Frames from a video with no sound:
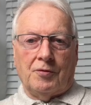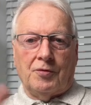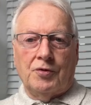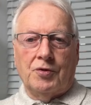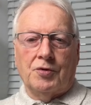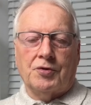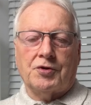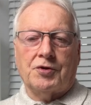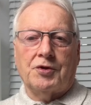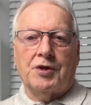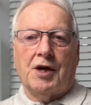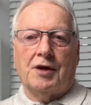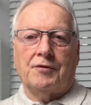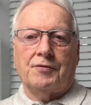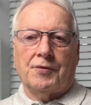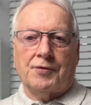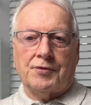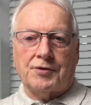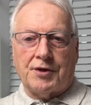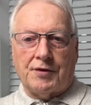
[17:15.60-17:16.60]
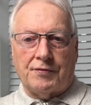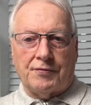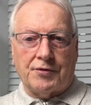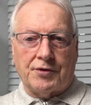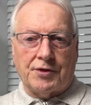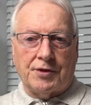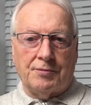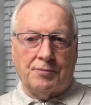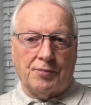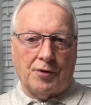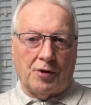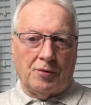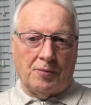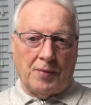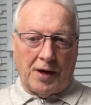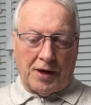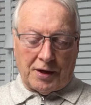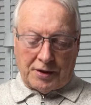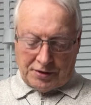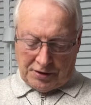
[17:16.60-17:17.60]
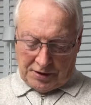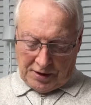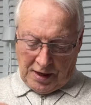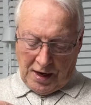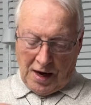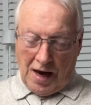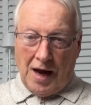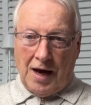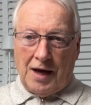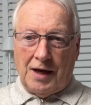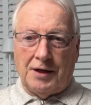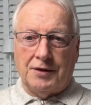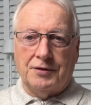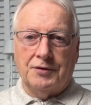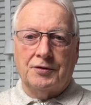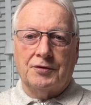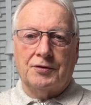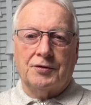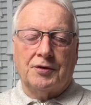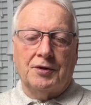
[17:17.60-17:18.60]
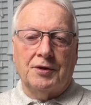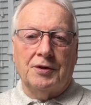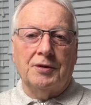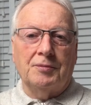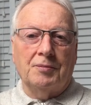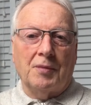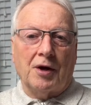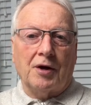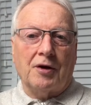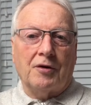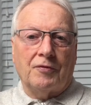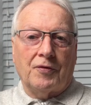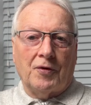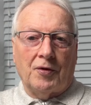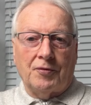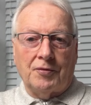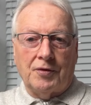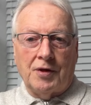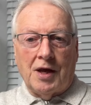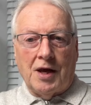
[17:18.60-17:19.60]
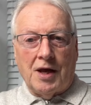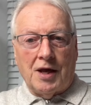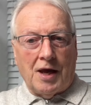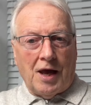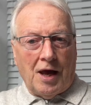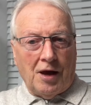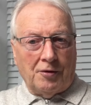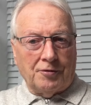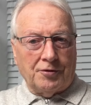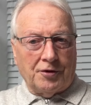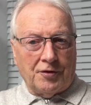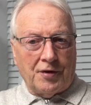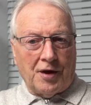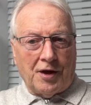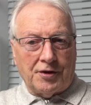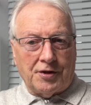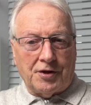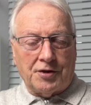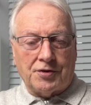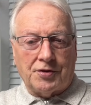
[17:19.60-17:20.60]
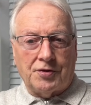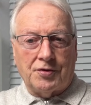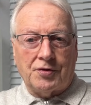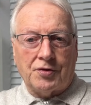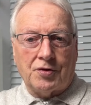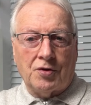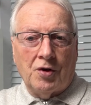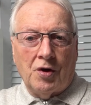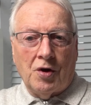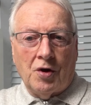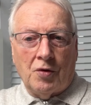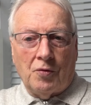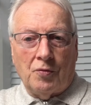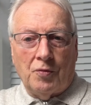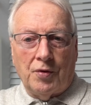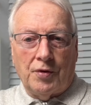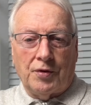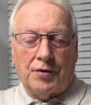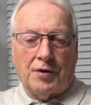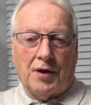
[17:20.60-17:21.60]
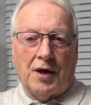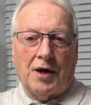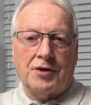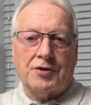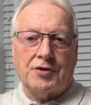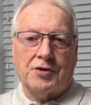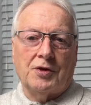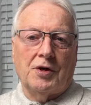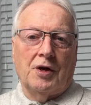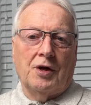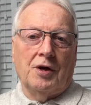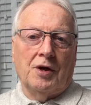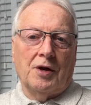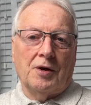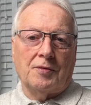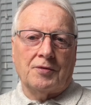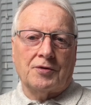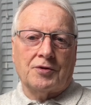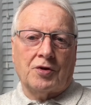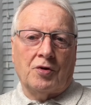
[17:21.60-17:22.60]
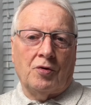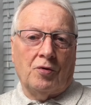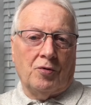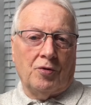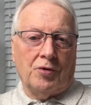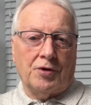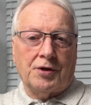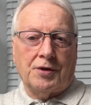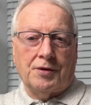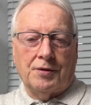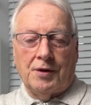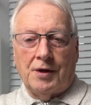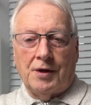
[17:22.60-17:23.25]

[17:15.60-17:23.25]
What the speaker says: using the iPhone 17 Pro Max and the microphone held at that distance with that cord.